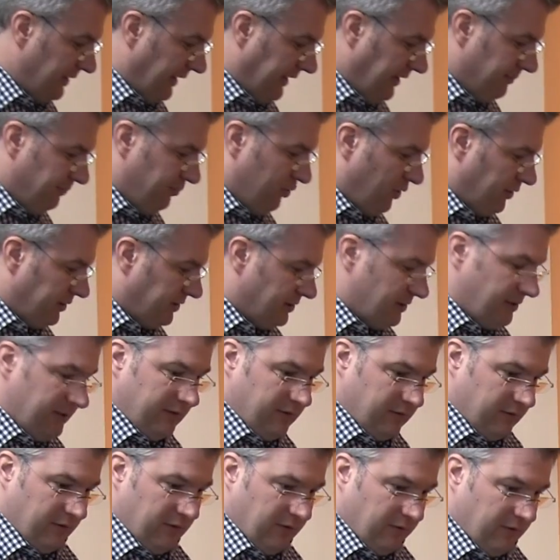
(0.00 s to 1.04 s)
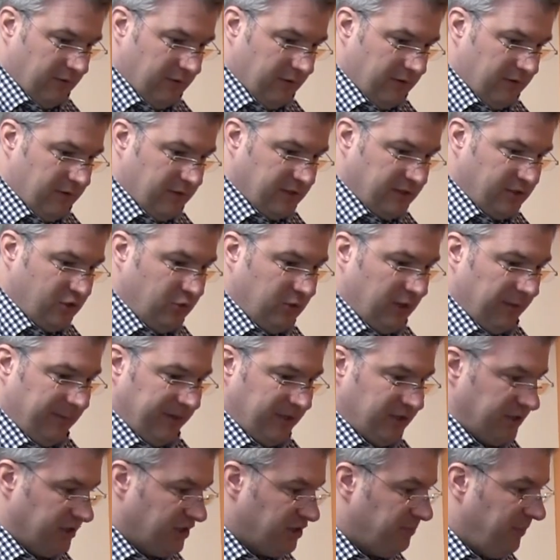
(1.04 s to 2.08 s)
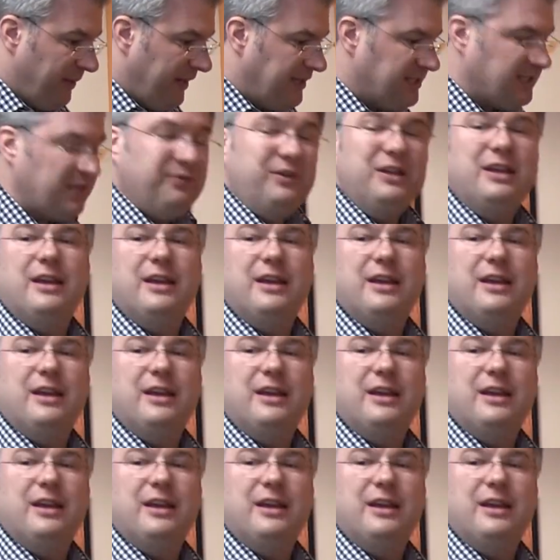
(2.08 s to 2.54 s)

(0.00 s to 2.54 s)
data points um, on, in this two-dimensional space and